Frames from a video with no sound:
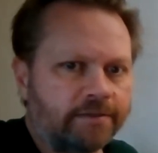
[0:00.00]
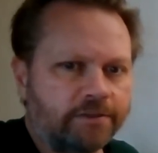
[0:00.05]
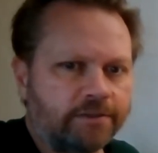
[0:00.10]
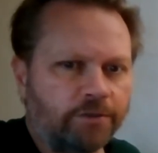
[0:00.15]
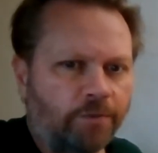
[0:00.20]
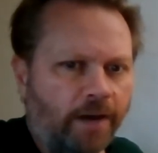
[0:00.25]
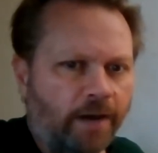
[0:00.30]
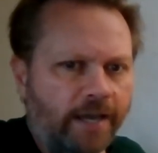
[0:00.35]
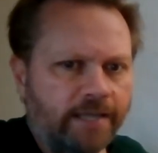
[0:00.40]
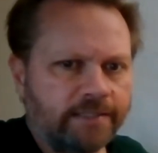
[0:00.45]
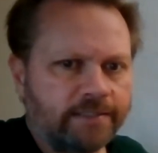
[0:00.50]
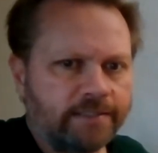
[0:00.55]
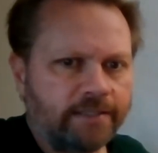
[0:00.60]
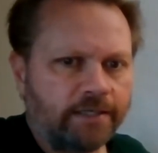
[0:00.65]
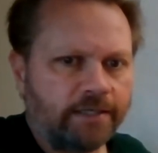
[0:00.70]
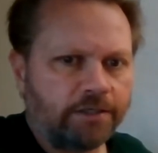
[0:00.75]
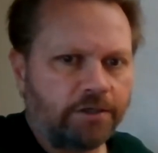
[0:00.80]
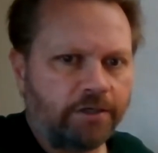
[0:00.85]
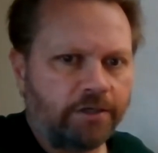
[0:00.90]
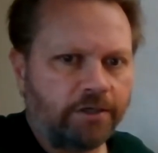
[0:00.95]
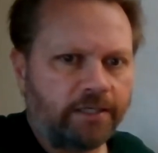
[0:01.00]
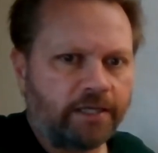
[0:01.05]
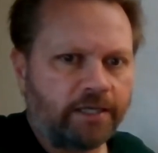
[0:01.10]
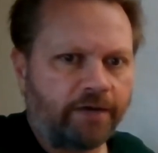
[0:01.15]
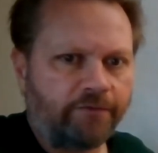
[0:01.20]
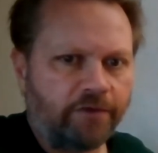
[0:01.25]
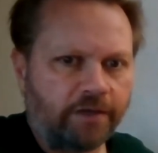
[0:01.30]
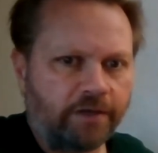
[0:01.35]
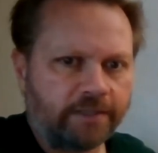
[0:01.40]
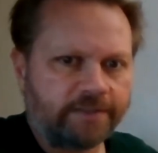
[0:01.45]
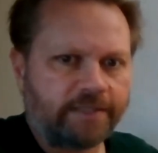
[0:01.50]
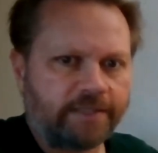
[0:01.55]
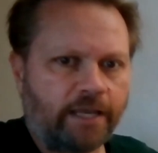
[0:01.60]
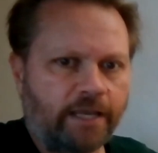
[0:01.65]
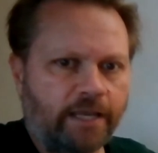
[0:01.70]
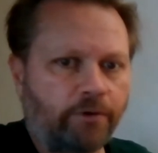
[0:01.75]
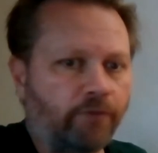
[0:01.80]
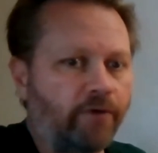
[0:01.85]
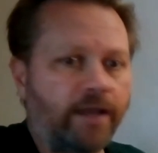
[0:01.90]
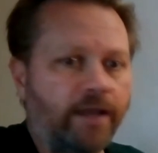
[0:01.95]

So why isn't it good enough? You could say, well,